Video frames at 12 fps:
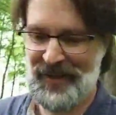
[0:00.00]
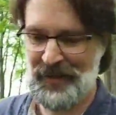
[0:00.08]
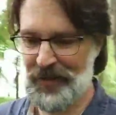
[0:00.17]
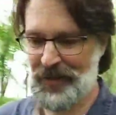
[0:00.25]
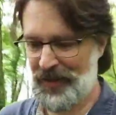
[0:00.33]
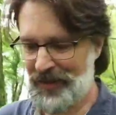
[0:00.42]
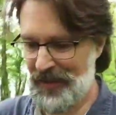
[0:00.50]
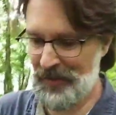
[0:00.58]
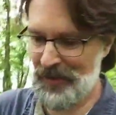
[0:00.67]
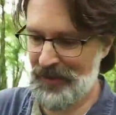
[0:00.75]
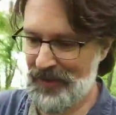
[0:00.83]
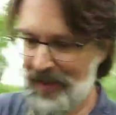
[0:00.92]
almost took a
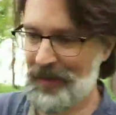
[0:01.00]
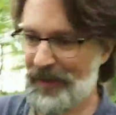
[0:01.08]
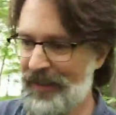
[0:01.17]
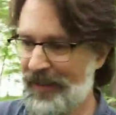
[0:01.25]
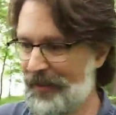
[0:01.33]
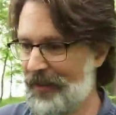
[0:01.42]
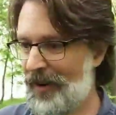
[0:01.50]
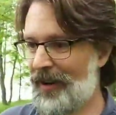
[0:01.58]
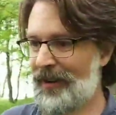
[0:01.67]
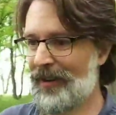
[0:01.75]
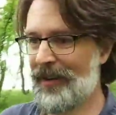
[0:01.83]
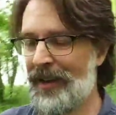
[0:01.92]
tumble on that one. That
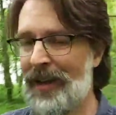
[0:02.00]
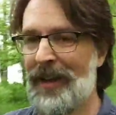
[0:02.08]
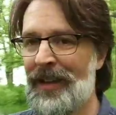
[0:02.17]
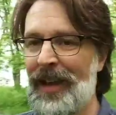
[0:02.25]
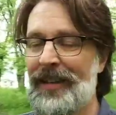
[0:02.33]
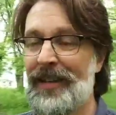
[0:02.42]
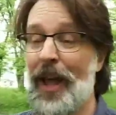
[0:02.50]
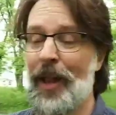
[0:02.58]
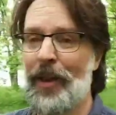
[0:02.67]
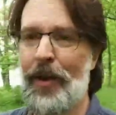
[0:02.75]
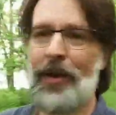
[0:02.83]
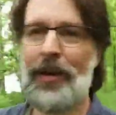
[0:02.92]
rock, that
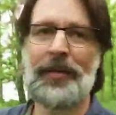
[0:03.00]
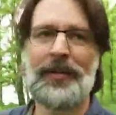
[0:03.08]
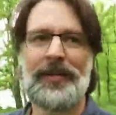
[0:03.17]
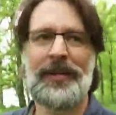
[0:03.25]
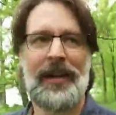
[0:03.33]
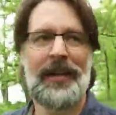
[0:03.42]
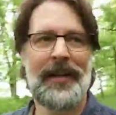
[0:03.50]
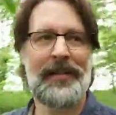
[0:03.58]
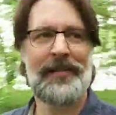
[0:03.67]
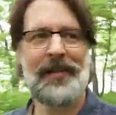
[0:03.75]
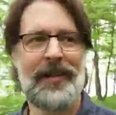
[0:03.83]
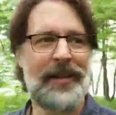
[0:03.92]
log was not
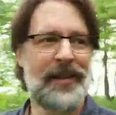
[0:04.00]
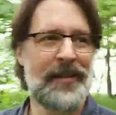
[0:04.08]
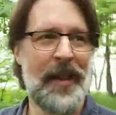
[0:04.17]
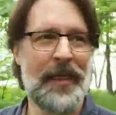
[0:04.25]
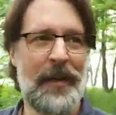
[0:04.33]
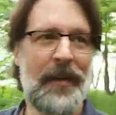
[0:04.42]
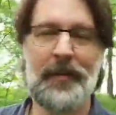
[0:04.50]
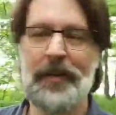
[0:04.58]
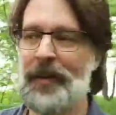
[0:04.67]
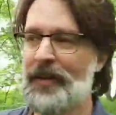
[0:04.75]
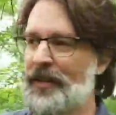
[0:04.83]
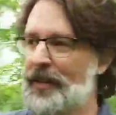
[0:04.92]
as solid as I thought it
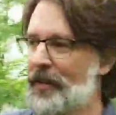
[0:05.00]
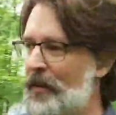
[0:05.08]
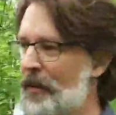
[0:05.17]
was.